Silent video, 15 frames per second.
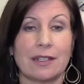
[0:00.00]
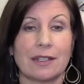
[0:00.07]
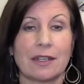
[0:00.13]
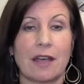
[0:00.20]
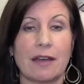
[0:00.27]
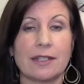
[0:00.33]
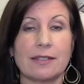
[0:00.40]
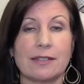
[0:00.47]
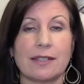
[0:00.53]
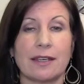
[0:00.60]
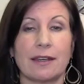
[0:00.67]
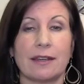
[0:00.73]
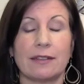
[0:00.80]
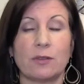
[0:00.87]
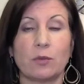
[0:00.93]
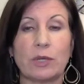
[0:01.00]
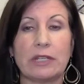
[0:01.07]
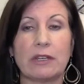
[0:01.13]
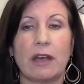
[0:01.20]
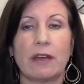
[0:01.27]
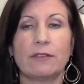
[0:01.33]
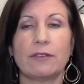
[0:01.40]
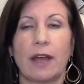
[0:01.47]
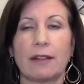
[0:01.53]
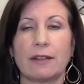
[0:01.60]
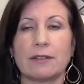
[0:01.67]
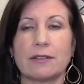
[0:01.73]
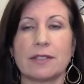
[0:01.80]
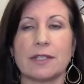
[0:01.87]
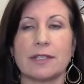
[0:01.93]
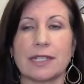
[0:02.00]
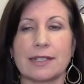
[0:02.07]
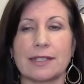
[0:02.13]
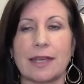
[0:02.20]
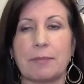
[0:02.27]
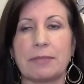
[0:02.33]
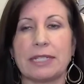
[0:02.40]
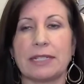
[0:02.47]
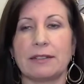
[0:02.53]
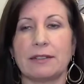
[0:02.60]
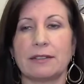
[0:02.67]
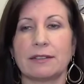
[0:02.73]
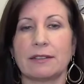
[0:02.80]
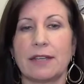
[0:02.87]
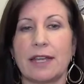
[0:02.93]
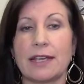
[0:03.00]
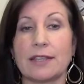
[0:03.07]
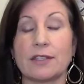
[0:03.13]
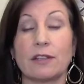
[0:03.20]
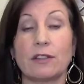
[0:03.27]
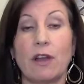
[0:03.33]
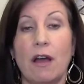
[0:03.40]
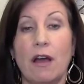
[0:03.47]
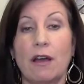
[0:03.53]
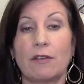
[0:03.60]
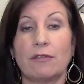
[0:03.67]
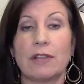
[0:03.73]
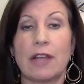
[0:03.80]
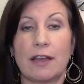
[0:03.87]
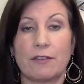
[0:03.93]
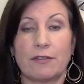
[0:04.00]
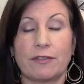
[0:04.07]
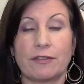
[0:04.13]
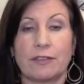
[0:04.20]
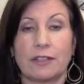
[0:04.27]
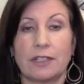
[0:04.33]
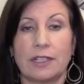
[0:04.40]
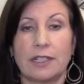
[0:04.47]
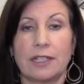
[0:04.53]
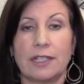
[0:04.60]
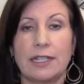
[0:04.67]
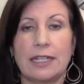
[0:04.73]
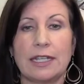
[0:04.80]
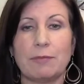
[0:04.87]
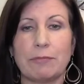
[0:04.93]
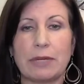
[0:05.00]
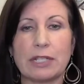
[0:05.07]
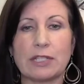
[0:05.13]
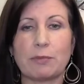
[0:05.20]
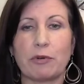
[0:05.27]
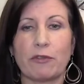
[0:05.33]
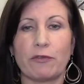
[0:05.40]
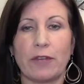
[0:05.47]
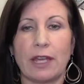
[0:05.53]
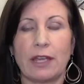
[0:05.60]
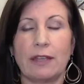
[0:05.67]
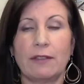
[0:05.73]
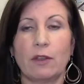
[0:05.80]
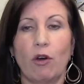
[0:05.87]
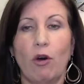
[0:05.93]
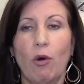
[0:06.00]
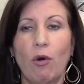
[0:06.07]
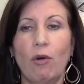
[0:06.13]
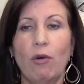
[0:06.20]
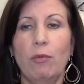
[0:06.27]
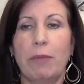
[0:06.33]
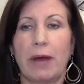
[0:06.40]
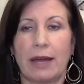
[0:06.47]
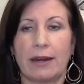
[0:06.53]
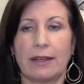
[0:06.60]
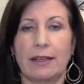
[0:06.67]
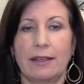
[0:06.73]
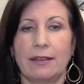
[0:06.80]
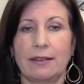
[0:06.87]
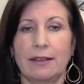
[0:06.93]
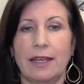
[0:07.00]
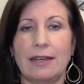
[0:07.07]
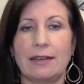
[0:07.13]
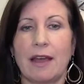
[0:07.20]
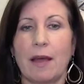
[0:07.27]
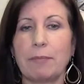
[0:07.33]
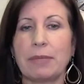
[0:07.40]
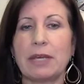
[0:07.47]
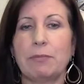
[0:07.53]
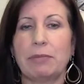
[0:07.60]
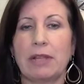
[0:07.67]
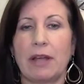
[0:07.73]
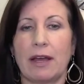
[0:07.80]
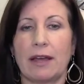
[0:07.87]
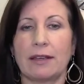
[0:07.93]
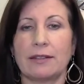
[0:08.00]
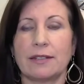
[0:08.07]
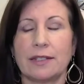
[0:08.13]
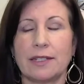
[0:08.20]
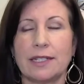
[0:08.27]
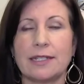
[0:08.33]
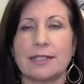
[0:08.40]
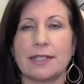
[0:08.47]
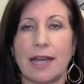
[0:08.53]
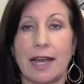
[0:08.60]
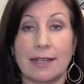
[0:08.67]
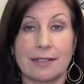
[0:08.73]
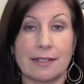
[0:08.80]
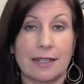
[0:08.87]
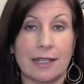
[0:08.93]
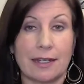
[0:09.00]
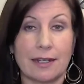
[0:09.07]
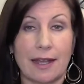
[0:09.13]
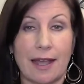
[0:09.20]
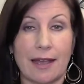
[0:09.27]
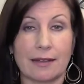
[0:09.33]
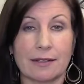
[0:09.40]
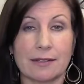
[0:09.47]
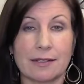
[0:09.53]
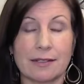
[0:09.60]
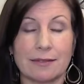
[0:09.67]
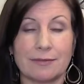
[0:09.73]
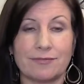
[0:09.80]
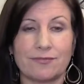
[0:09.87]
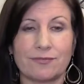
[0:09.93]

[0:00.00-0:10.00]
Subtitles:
Gandhi said, when nonviolence is accepted as the law of life, it must pervade the whole body and not be applied to isolated acts.